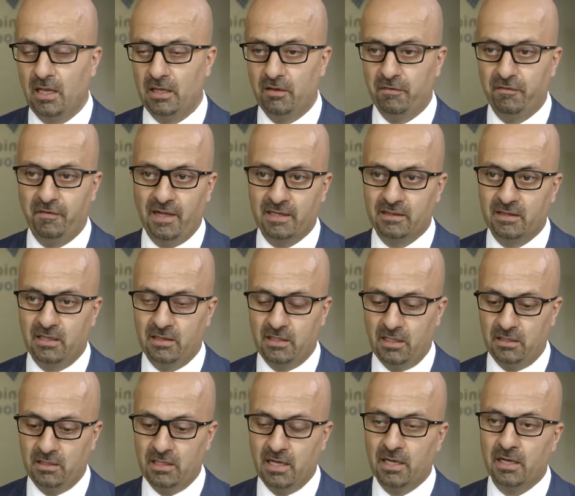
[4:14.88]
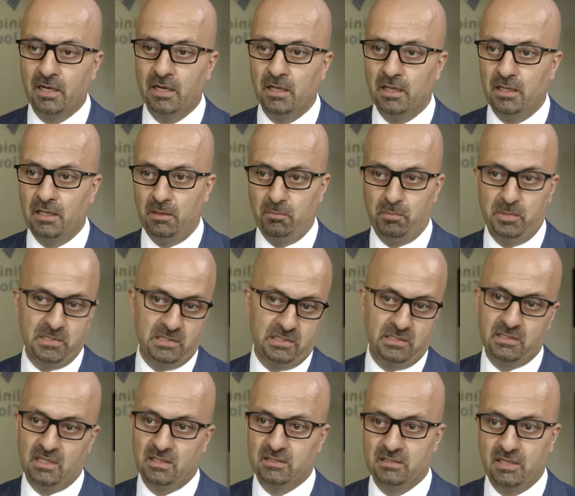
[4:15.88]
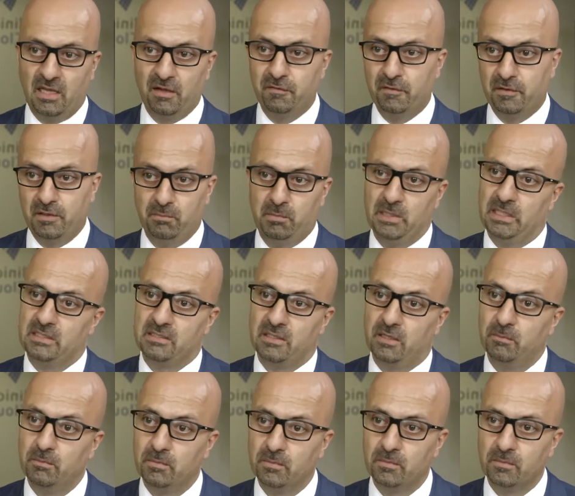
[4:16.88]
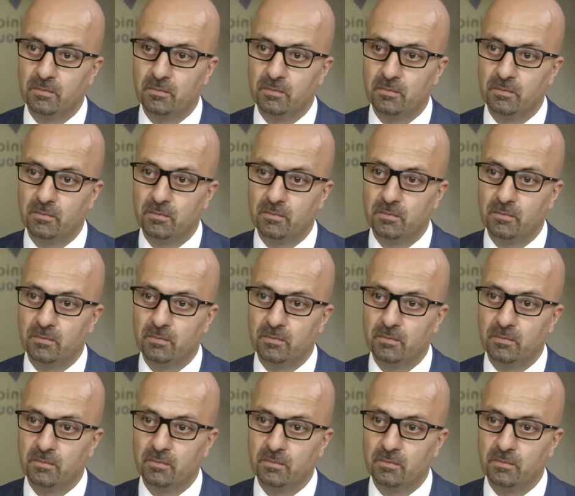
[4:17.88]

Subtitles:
and the fact that their data and their business are safe in the meantime.